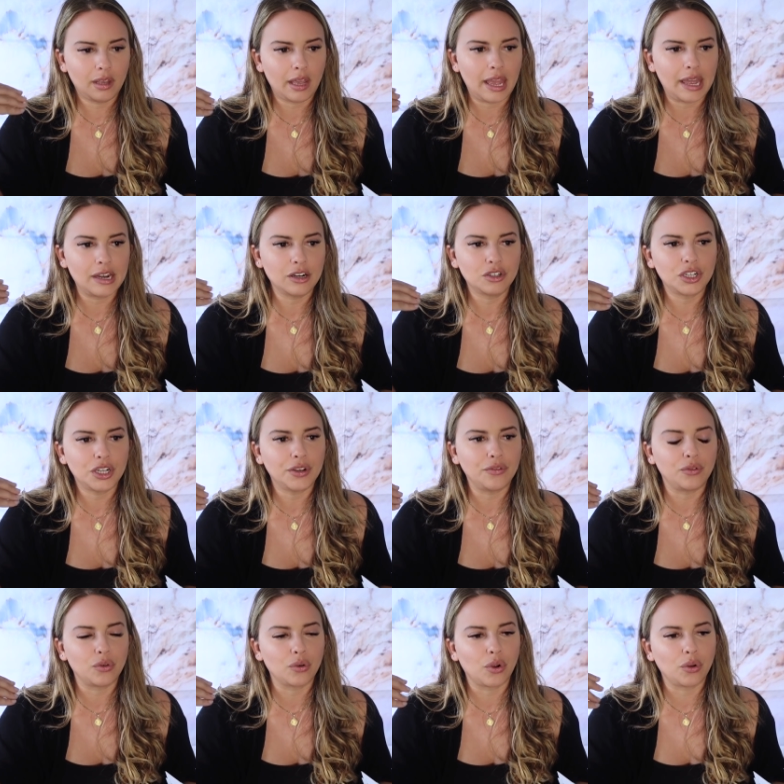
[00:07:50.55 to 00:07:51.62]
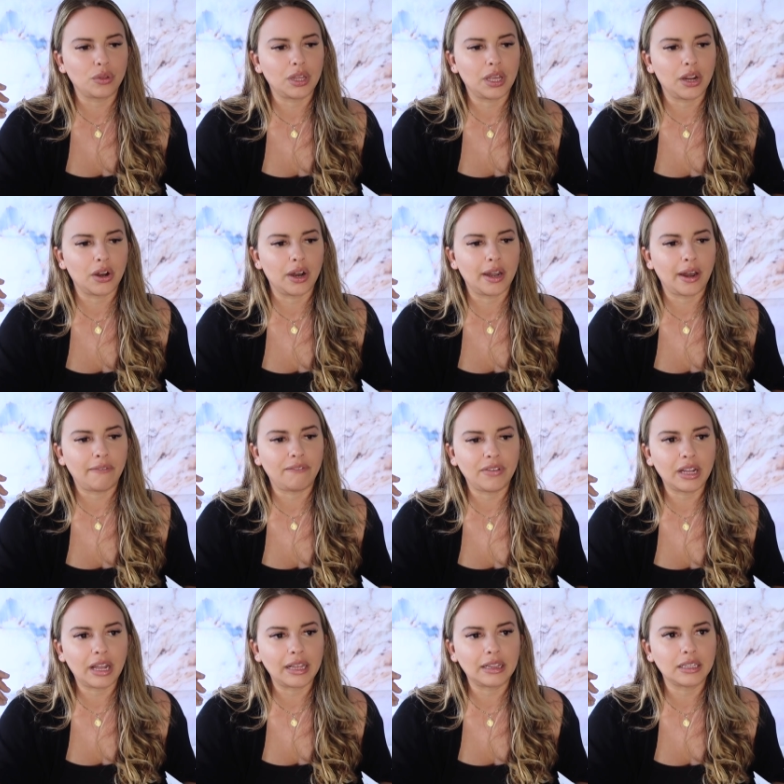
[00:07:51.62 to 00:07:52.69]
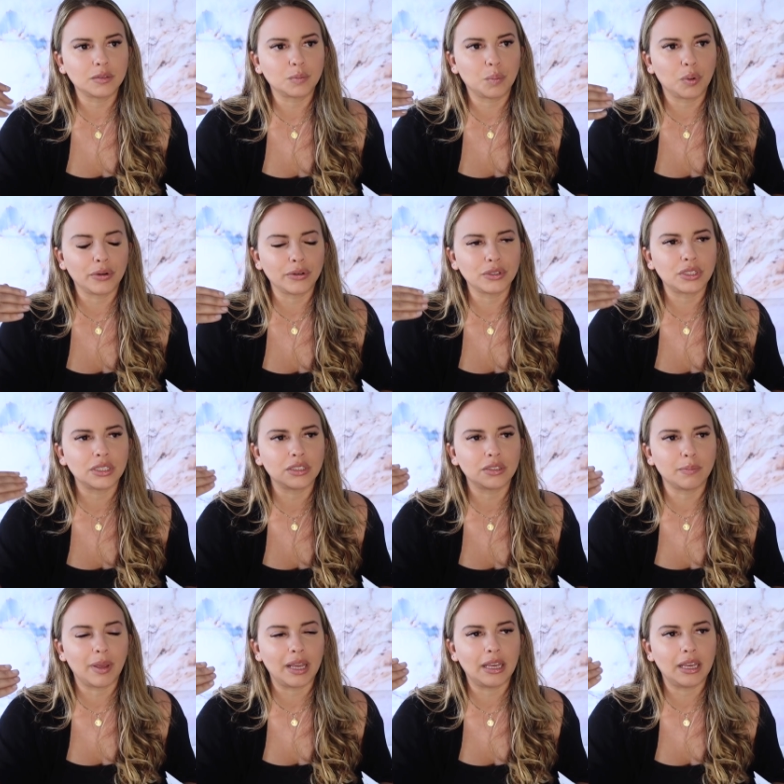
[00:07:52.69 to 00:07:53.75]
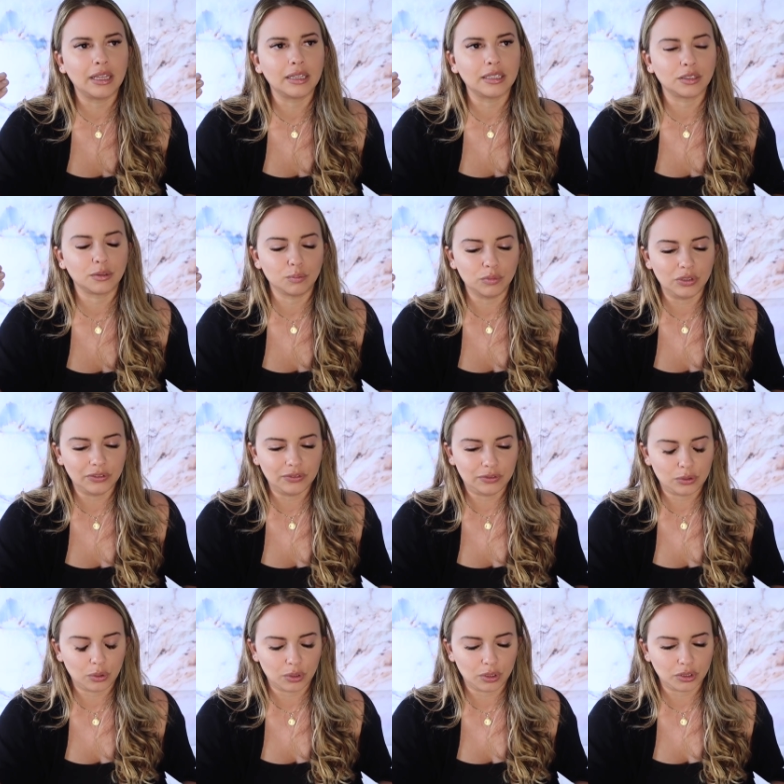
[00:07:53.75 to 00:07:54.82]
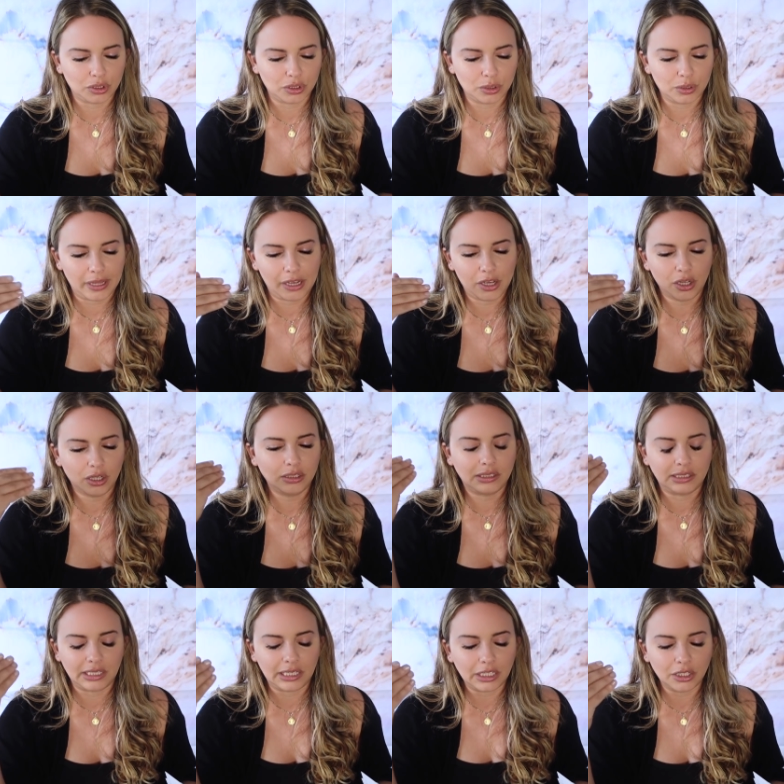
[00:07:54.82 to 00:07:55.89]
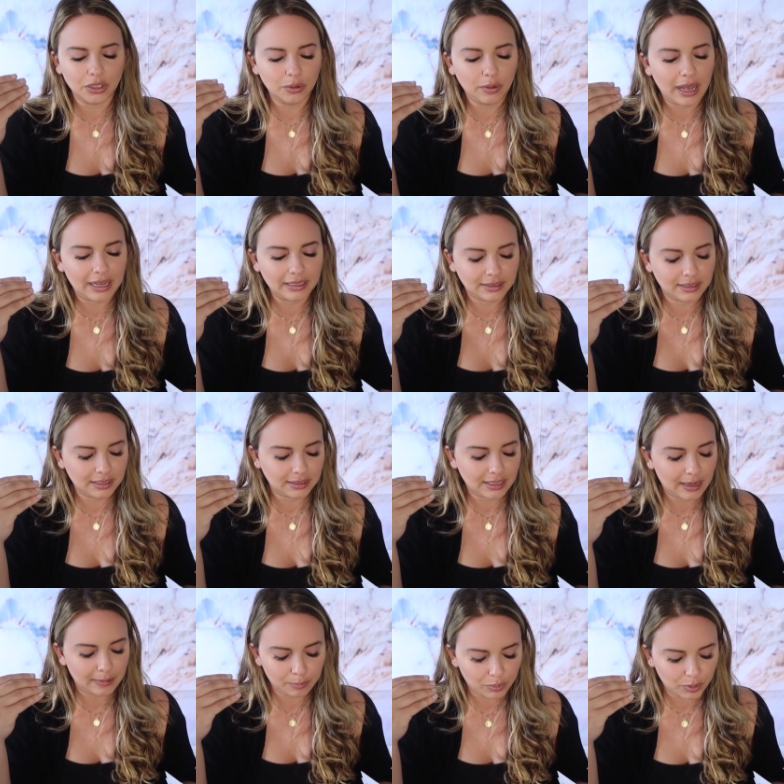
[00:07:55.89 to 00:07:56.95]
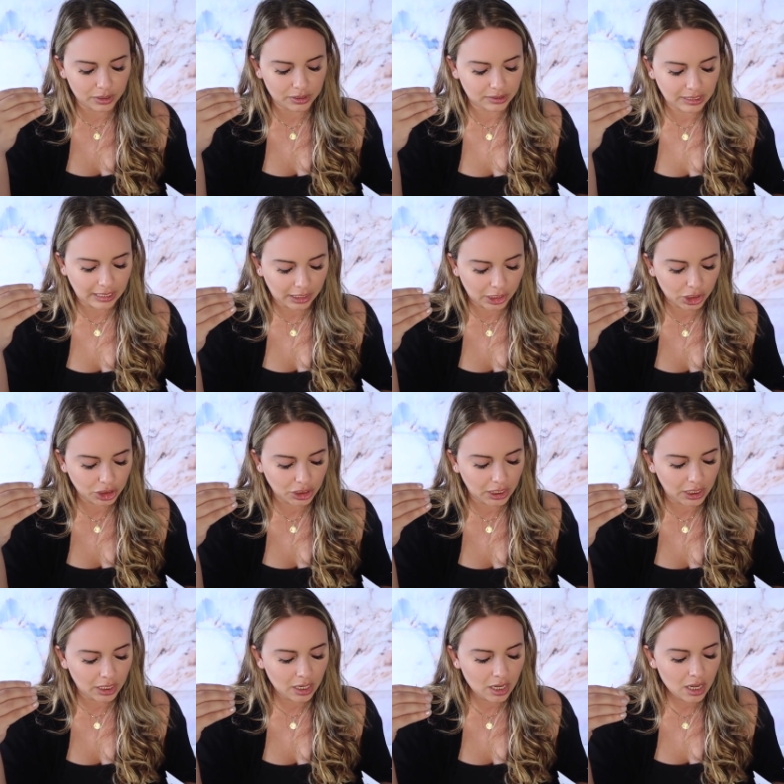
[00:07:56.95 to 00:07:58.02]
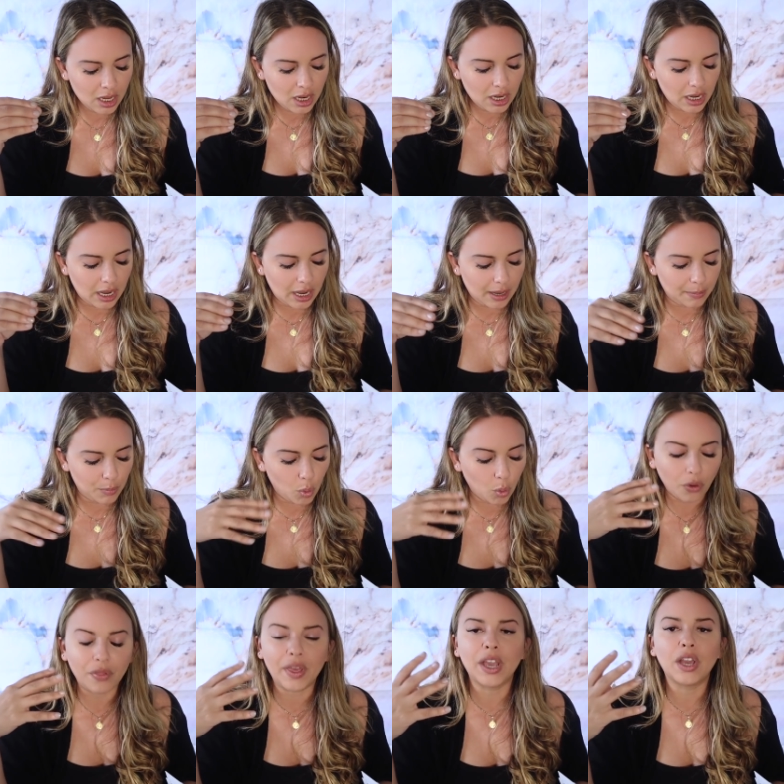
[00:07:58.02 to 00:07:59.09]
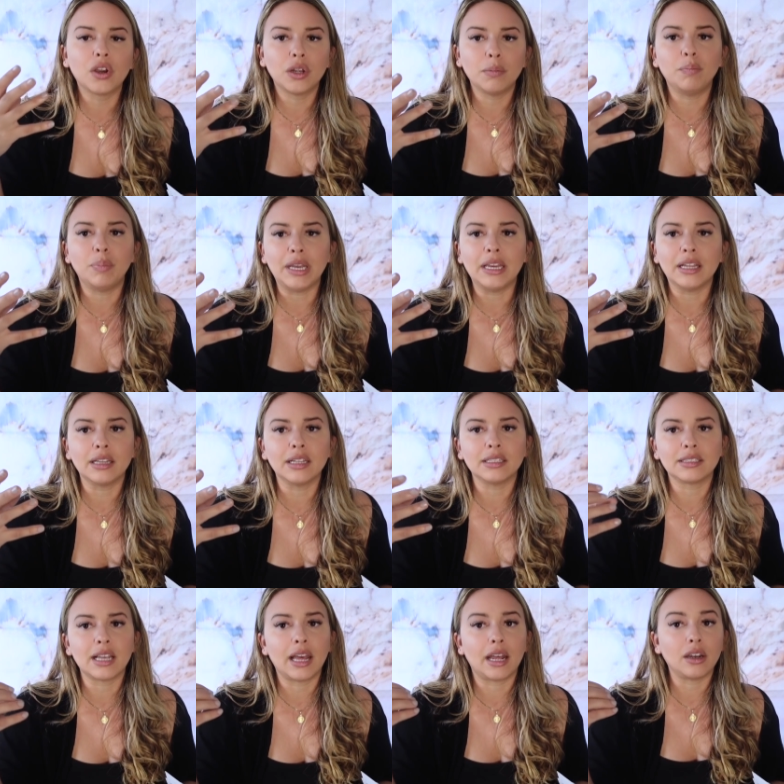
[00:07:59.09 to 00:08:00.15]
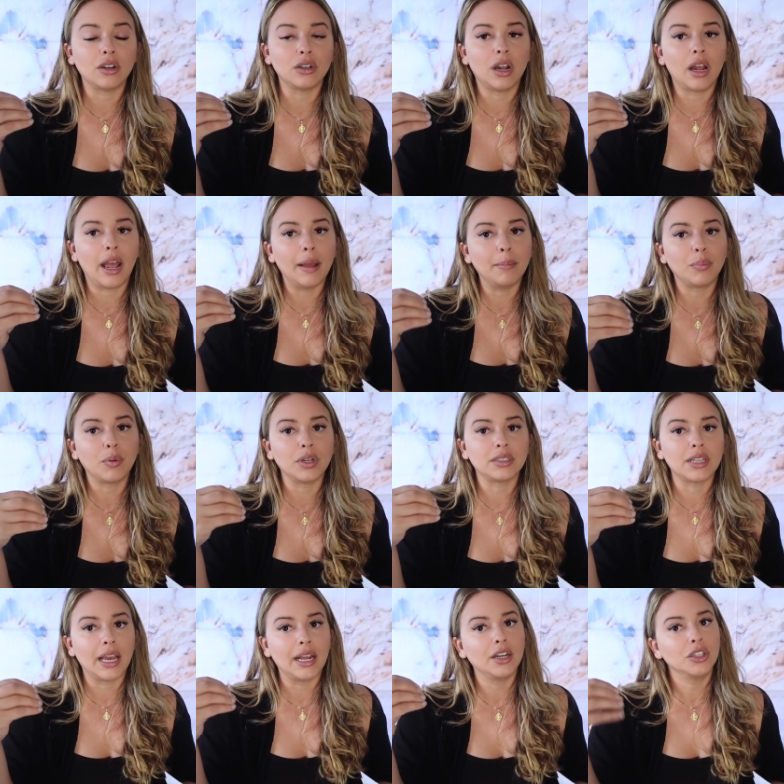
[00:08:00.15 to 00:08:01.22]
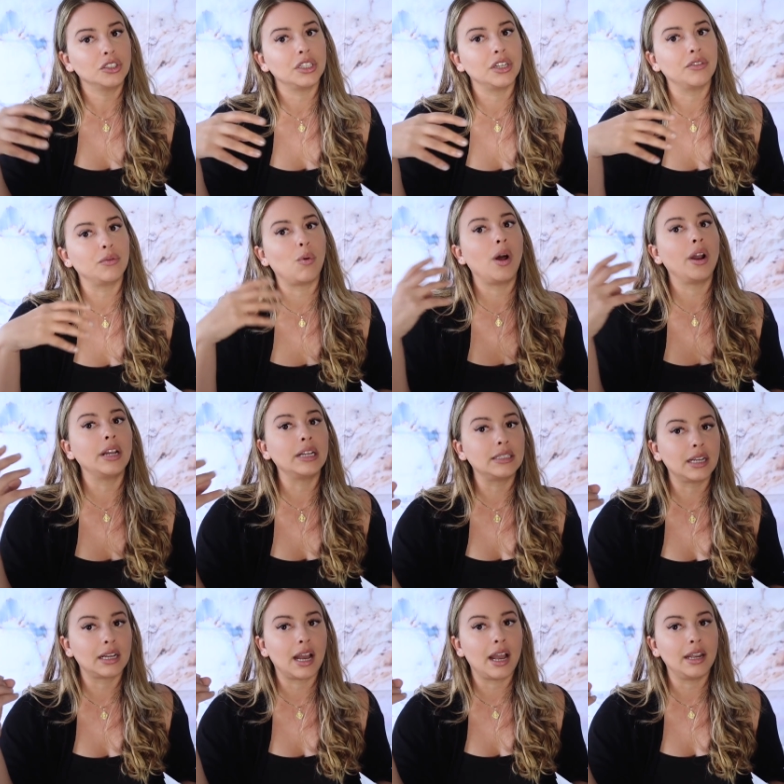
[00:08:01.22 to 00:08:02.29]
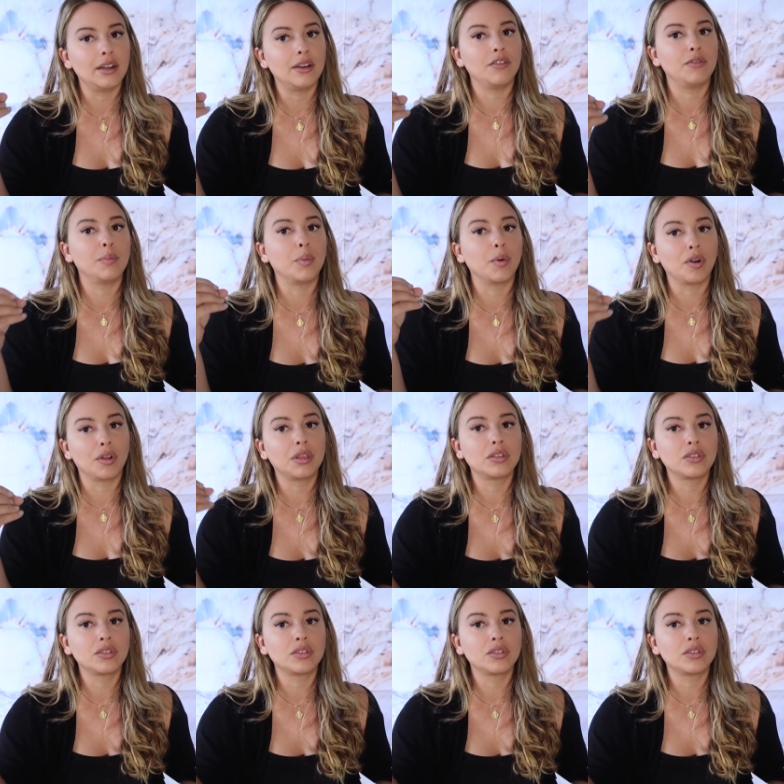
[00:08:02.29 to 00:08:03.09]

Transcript: energy of growth here, and I feel like this person's making this move towards you. They could see you as this Empress energy, um, or they could be in this ener Empress energy of wanting to kind of birth